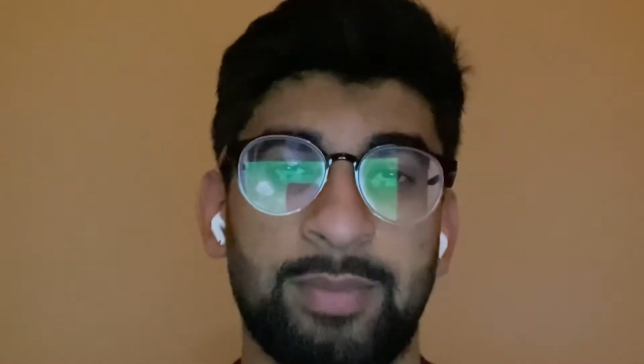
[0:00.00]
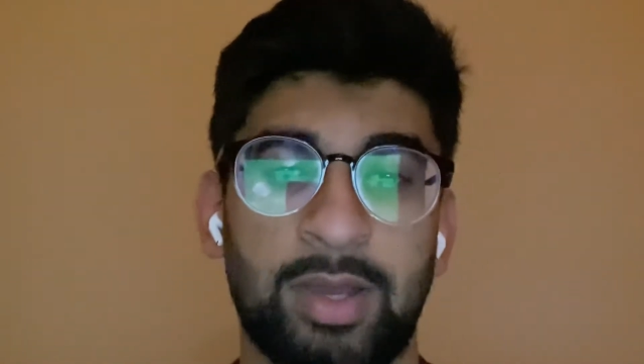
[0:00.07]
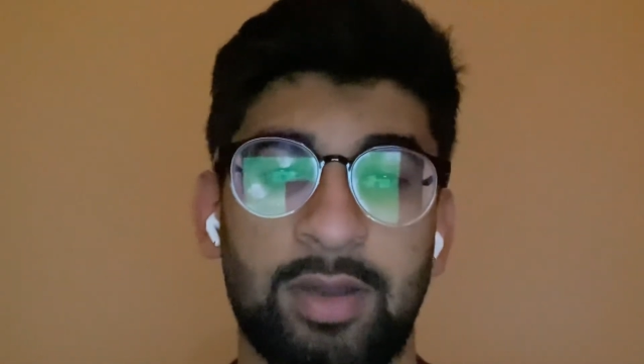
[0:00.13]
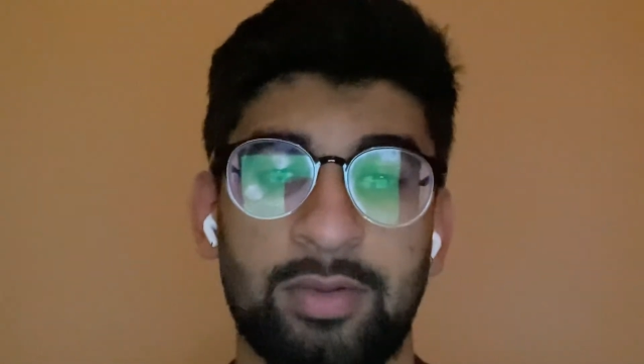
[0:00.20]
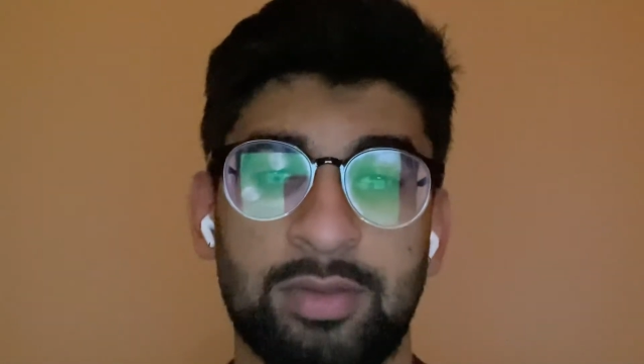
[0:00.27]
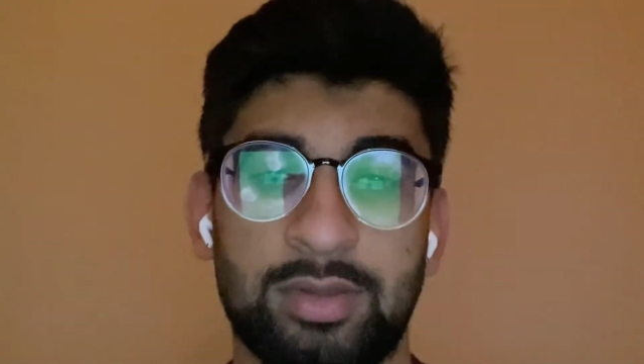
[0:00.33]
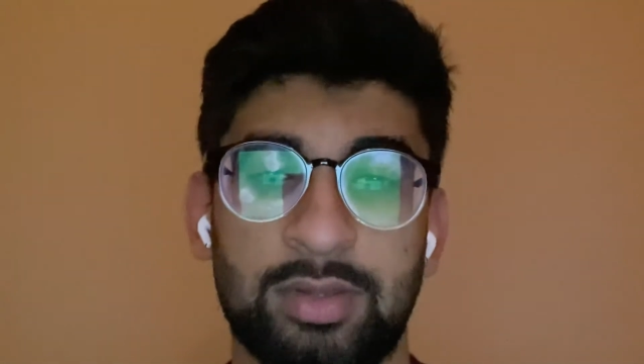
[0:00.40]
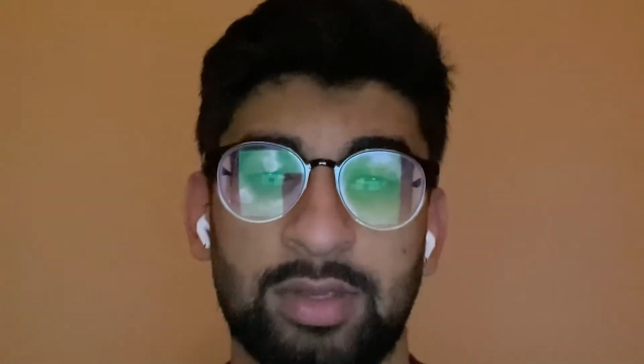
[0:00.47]
the
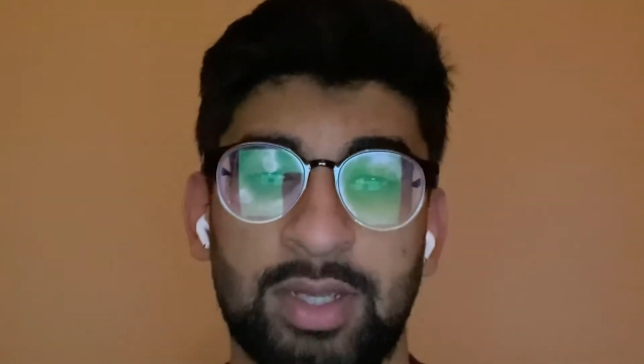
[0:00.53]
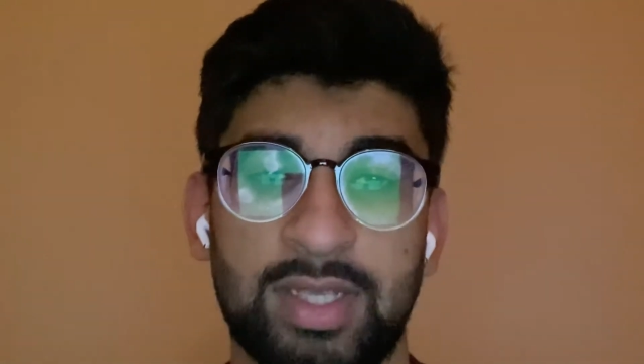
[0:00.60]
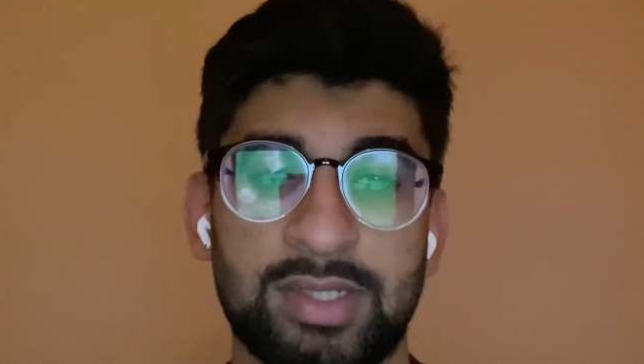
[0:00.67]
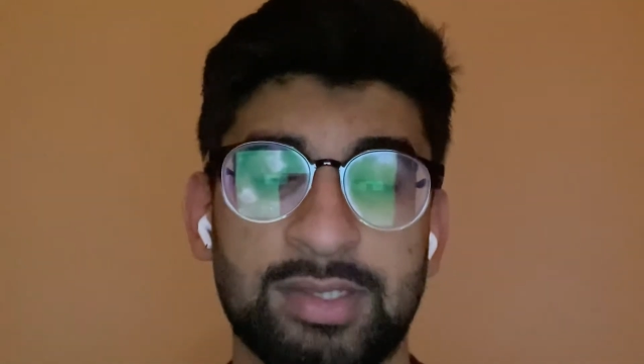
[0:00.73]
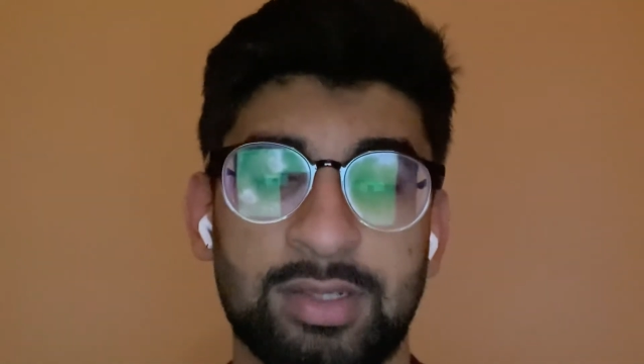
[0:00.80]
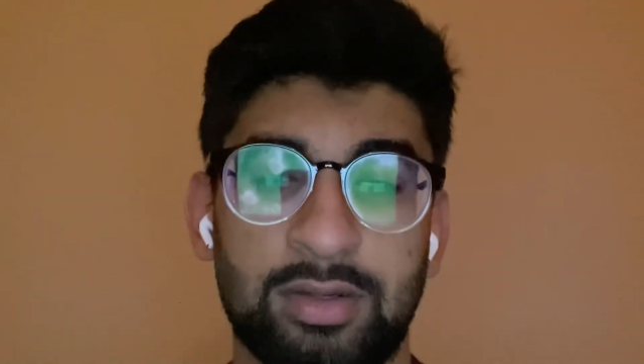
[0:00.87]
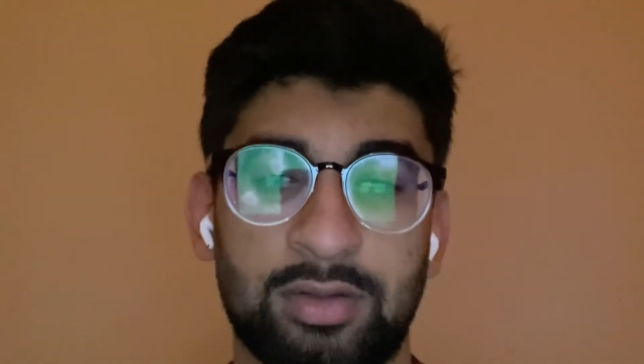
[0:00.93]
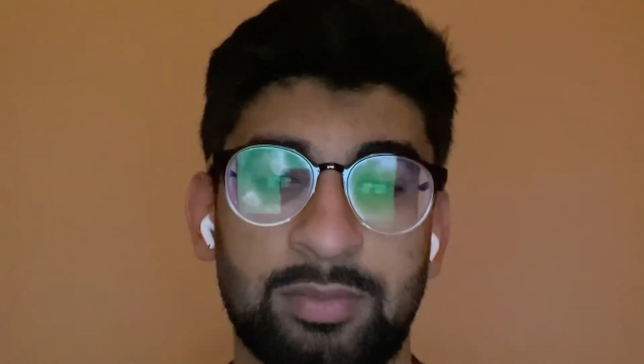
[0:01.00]
Intel
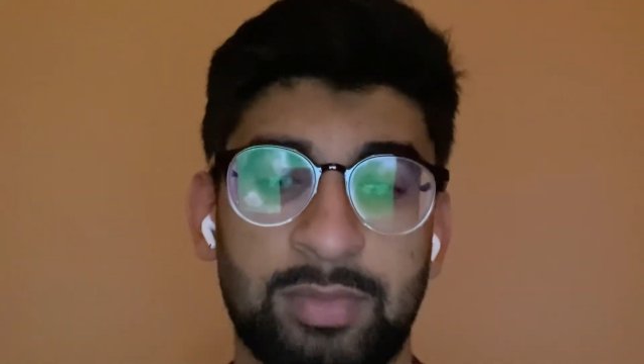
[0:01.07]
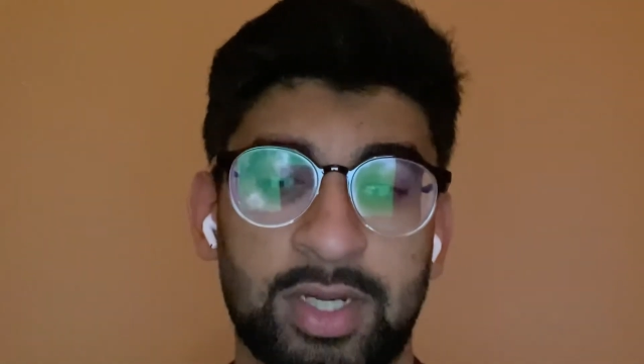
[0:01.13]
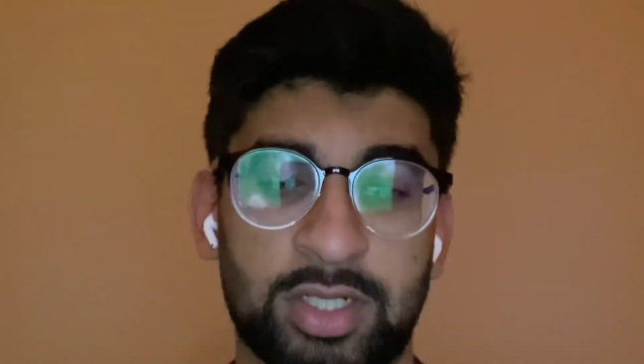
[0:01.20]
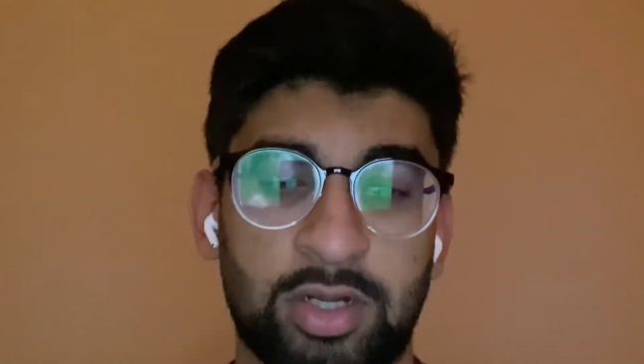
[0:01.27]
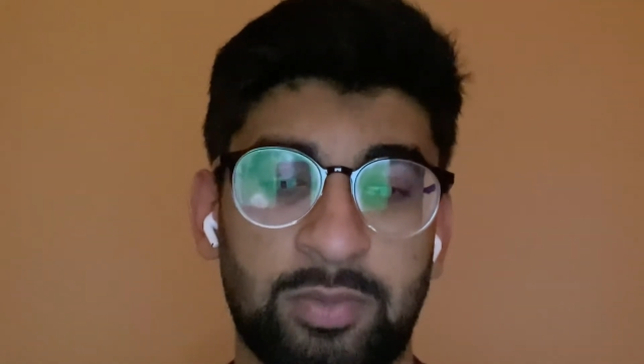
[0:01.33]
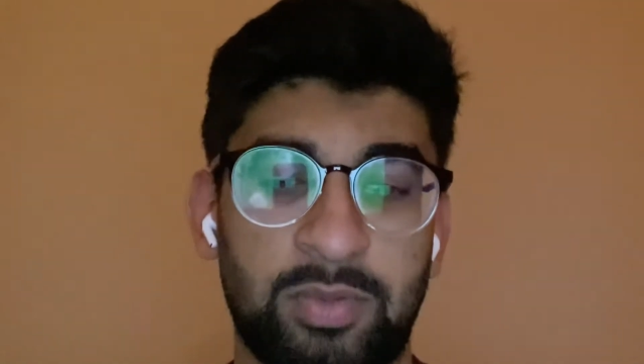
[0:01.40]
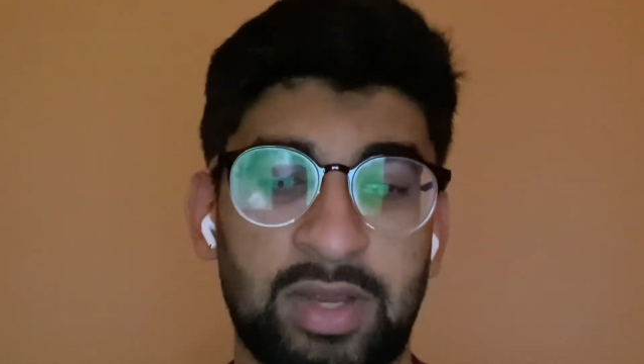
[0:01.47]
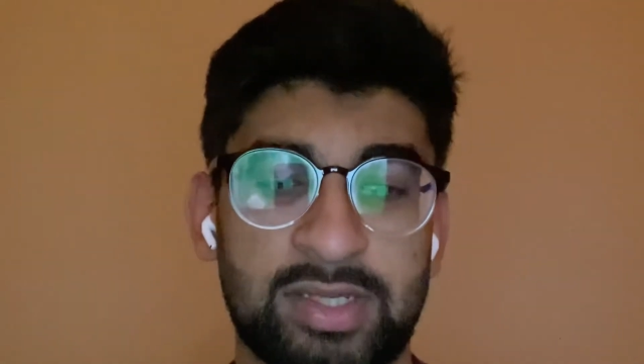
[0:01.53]

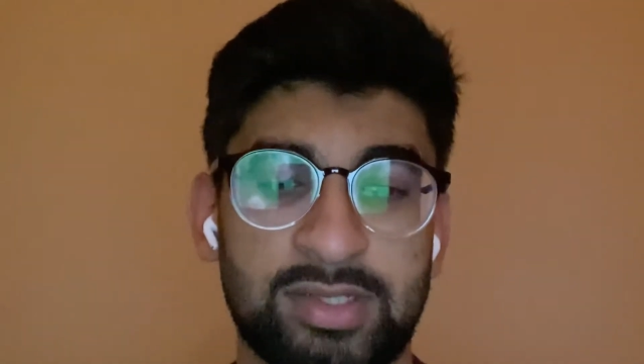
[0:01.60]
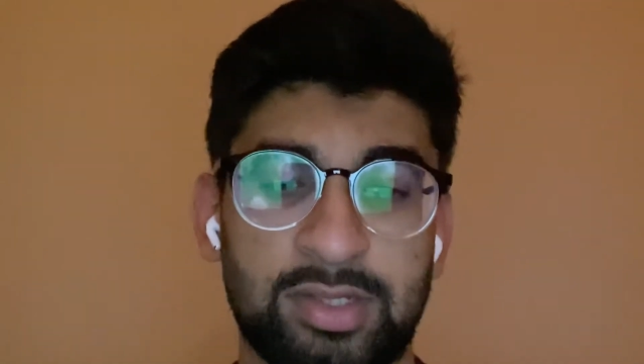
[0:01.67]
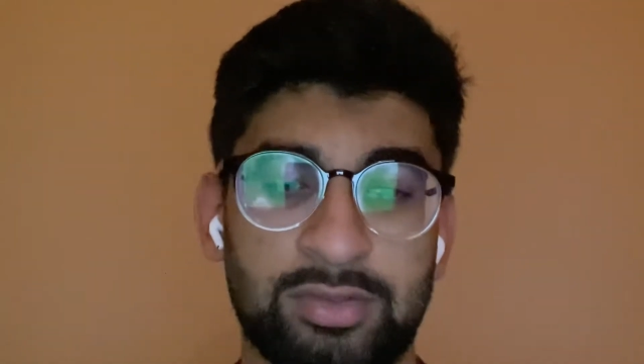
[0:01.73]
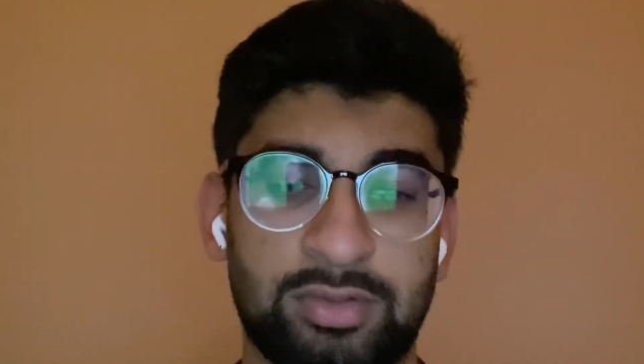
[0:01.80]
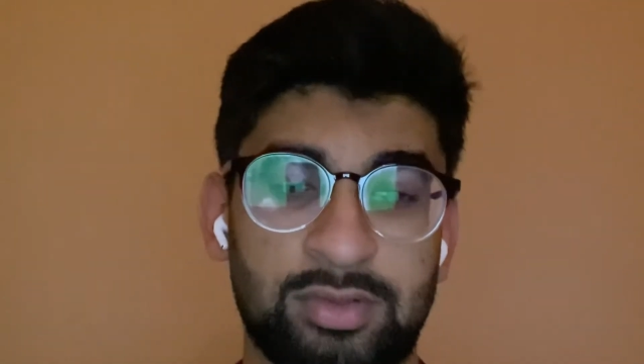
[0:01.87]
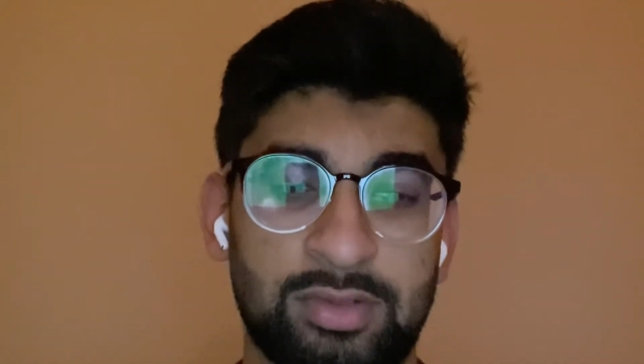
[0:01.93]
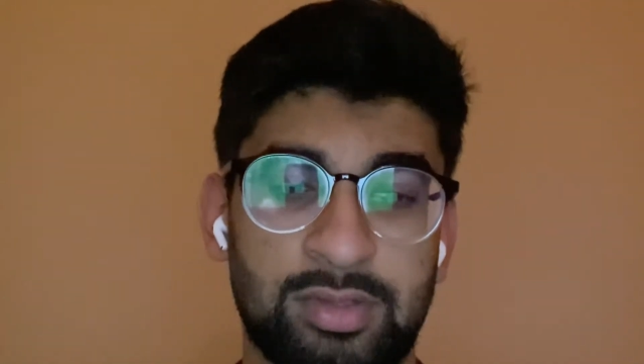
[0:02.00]
microprocessors.